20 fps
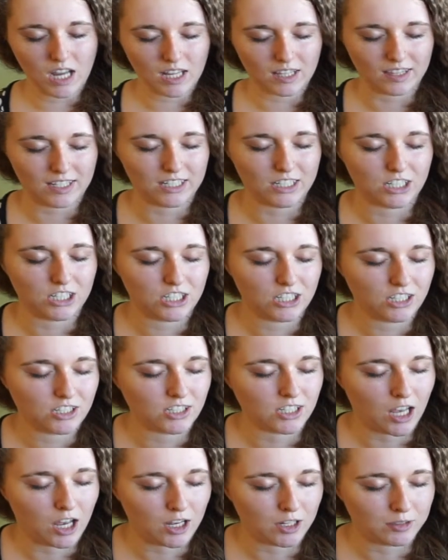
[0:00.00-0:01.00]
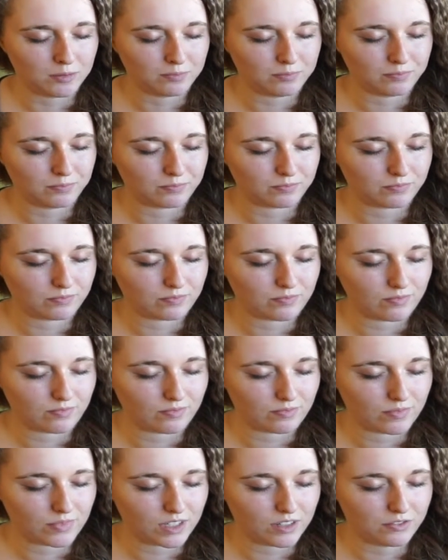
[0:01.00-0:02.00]
There's some
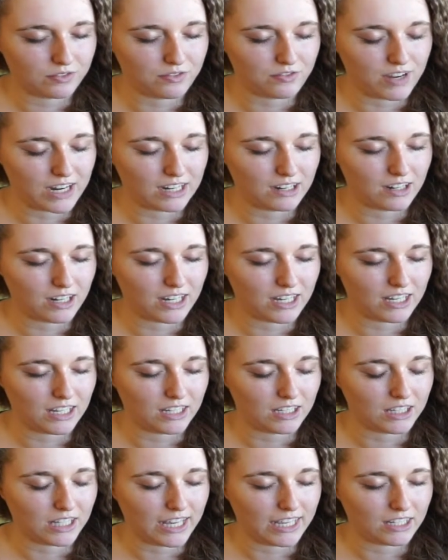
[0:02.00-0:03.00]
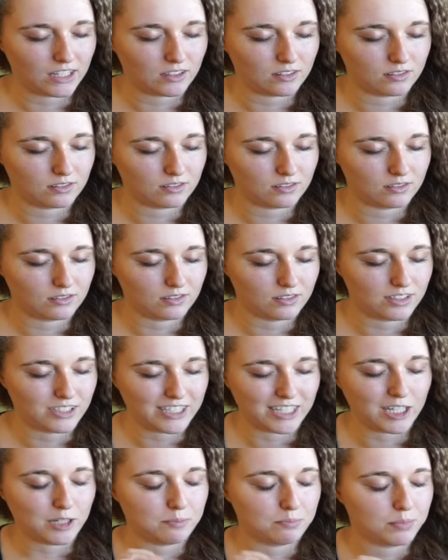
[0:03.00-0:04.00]
very like
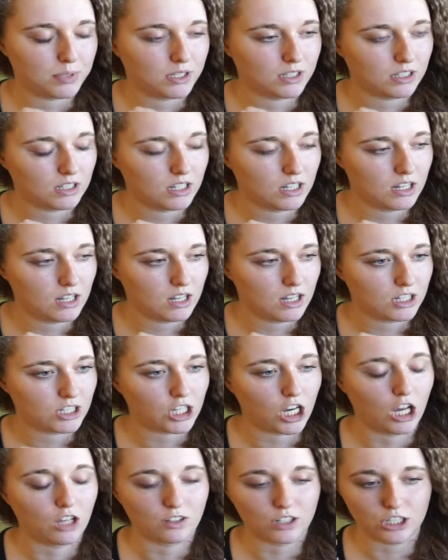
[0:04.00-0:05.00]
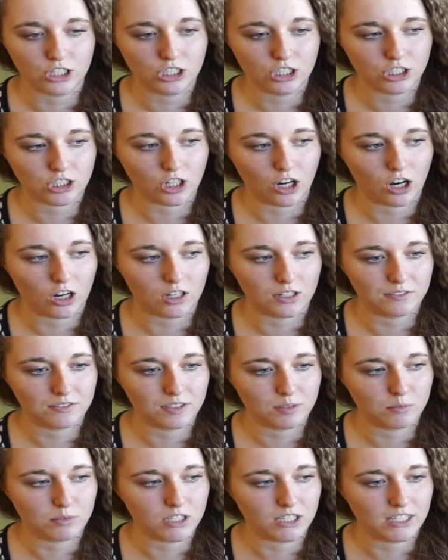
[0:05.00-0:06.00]
deep colored
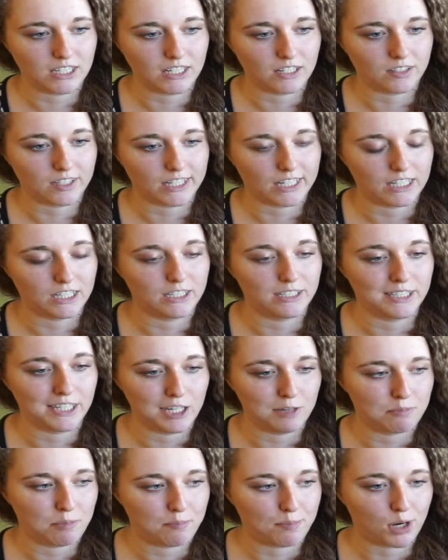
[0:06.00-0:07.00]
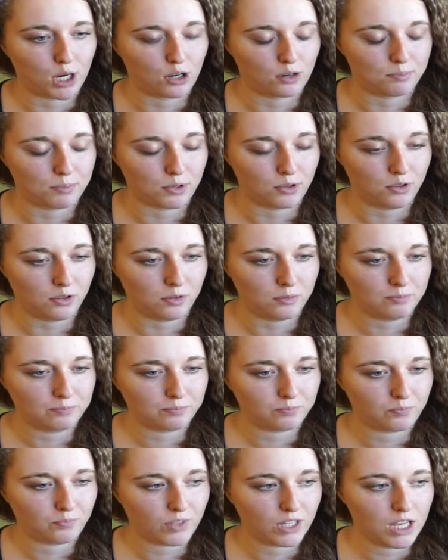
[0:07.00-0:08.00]
scarves. I'm seeing like a deep purple,
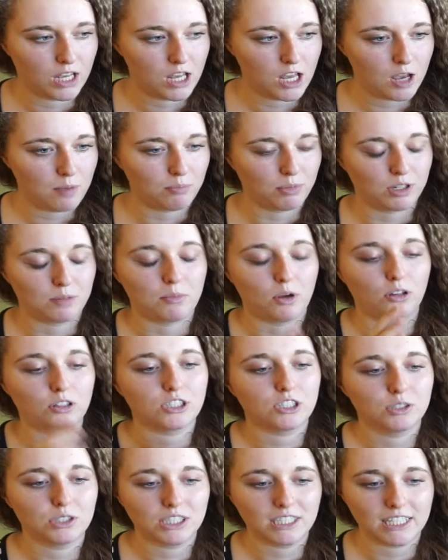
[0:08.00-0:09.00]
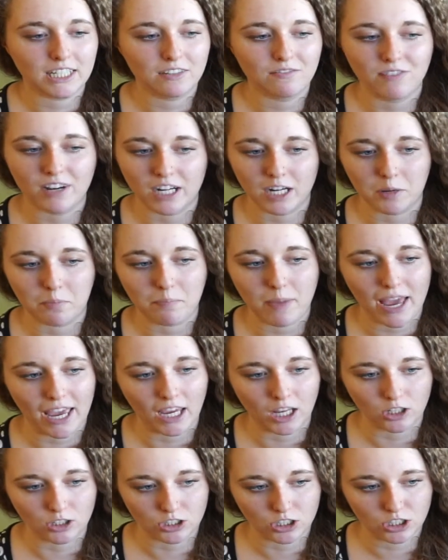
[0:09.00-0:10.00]
but I'm also seeing very
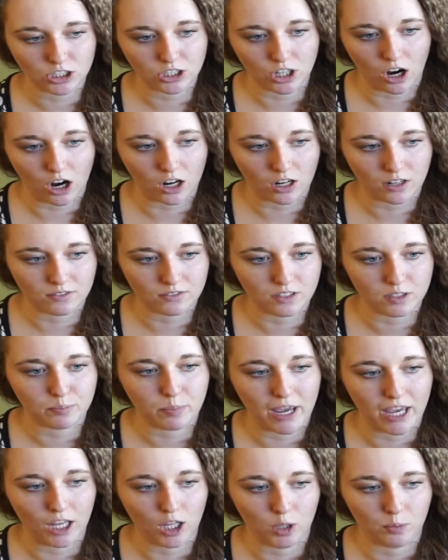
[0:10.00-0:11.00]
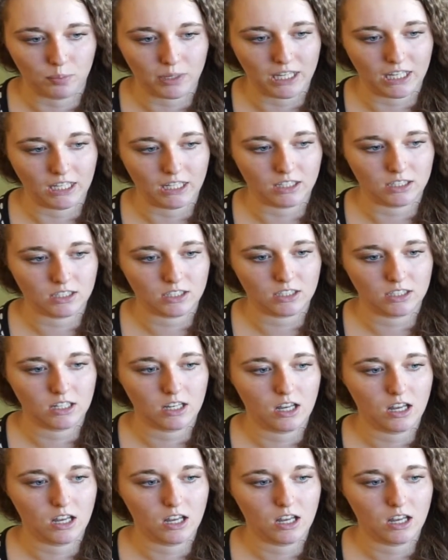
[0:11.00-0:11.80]
pale scarves, pale pinks,